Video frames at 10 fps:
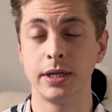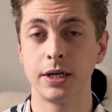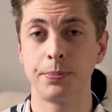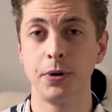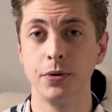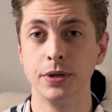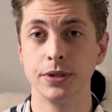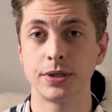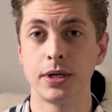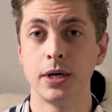
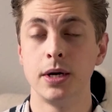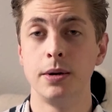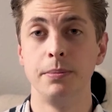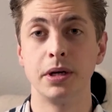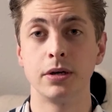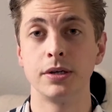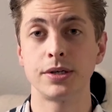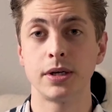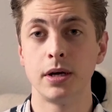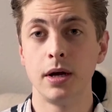experience,
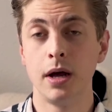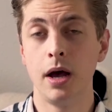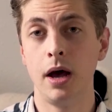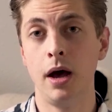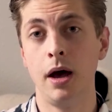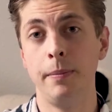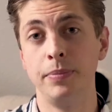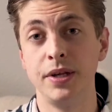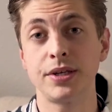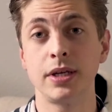because
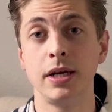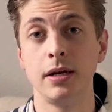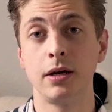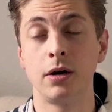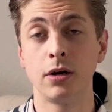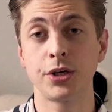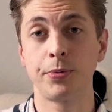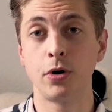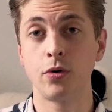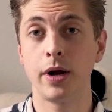Disney College
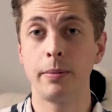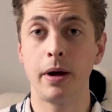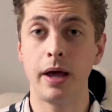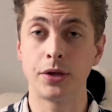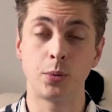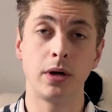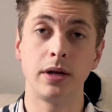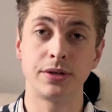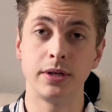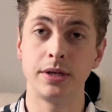Program as well
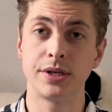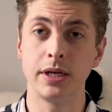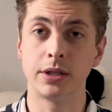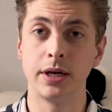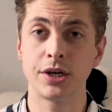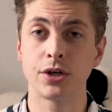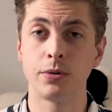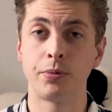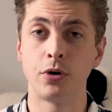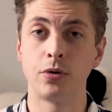as the Disney International
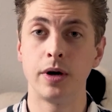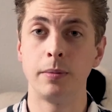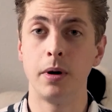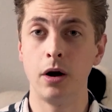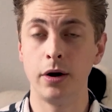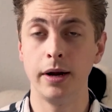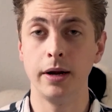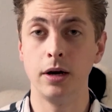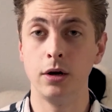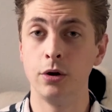Program are
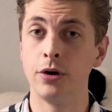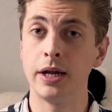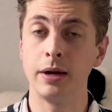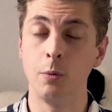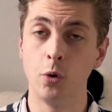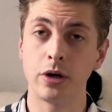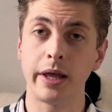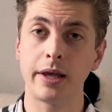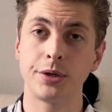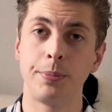a learning and
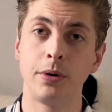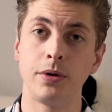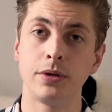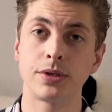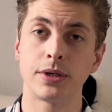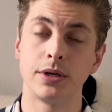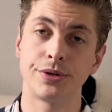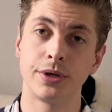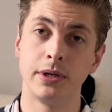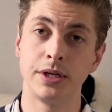working experience.
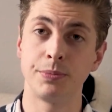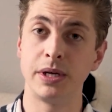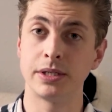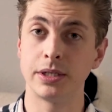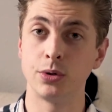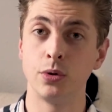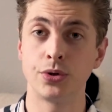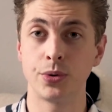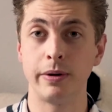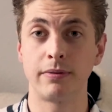So this means that you
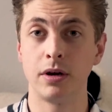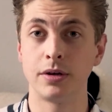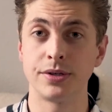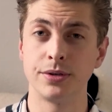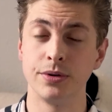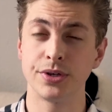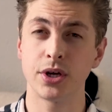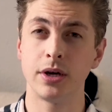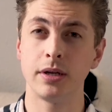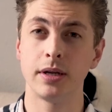also have classes on the
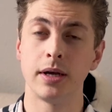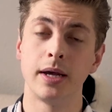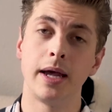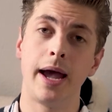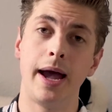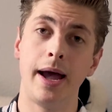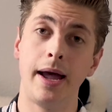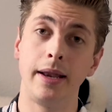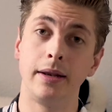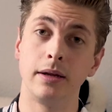side,
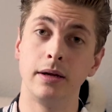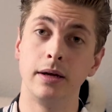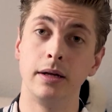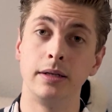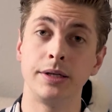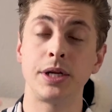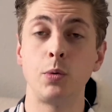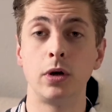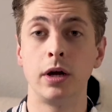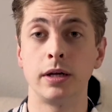and Disney
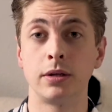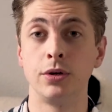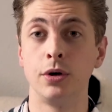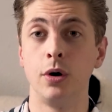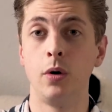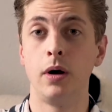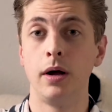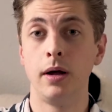would like to know